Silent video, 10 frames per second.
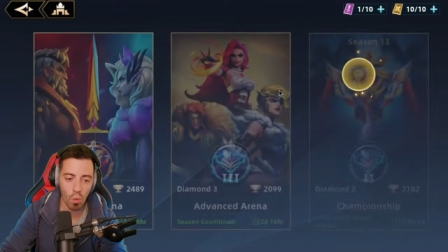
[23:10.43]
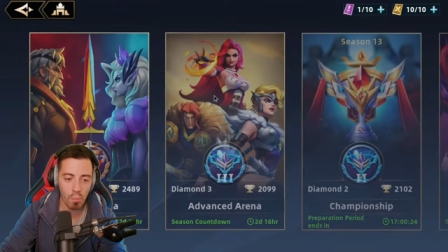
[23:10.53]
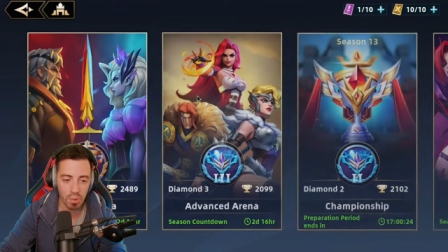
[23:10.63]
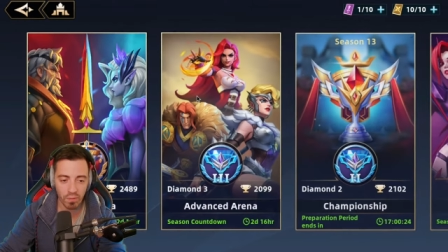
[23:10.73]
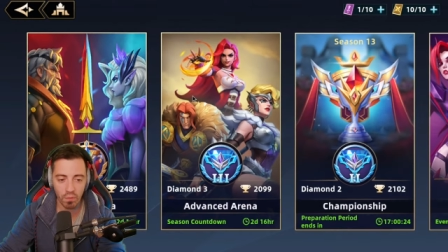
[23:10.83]
a
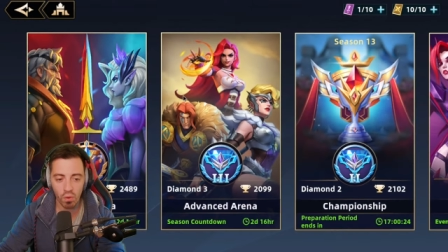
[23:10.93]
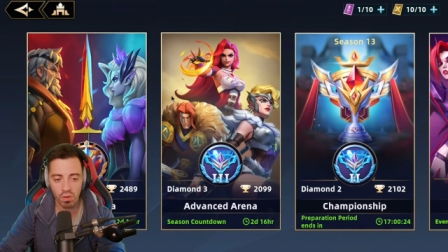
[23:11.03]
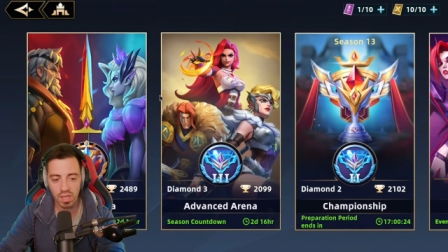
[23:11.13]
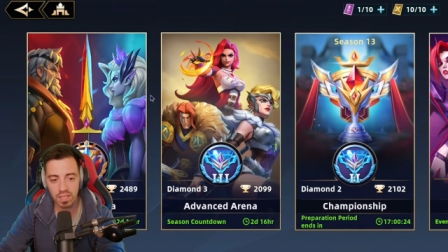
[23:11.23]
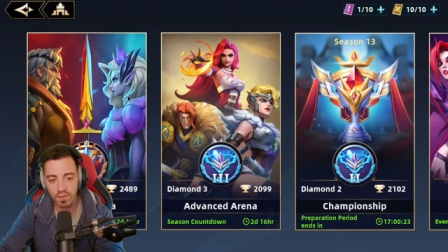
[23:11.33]
bit for the
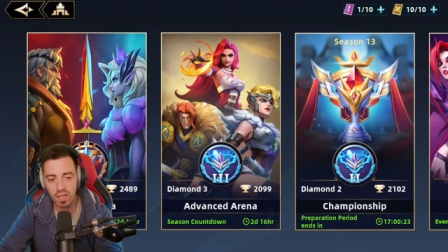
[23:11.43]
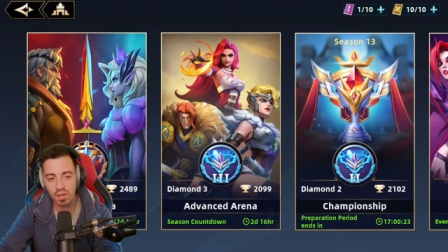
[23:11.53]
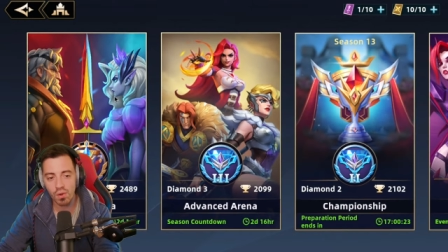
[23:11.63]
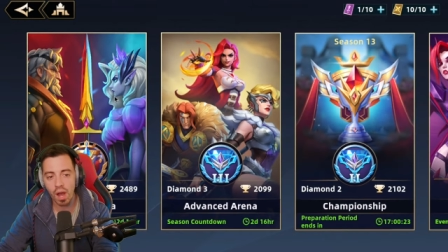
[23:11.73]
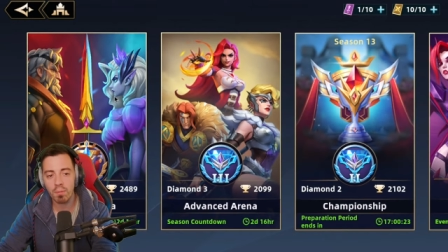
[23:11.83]
next
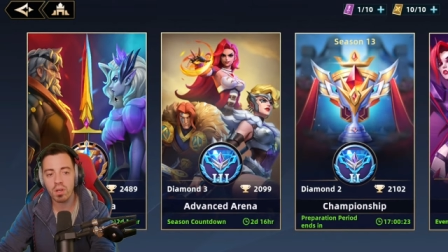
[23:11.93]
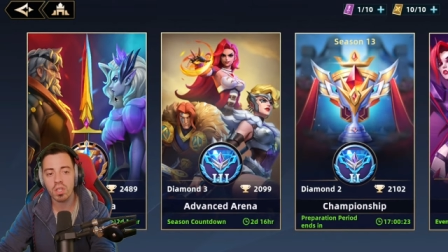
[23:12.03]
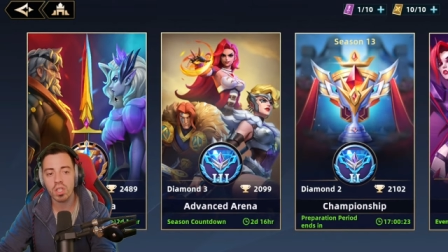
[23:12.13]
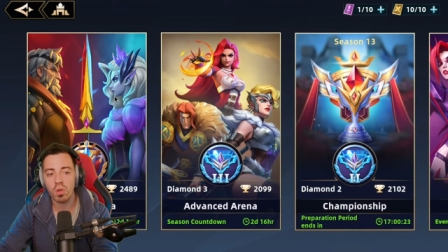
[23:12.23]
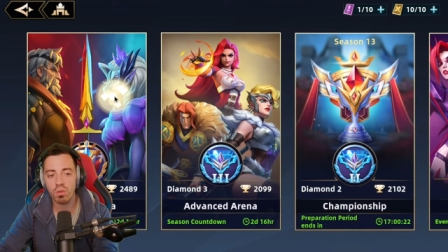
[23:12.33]
video. I'm gonna show you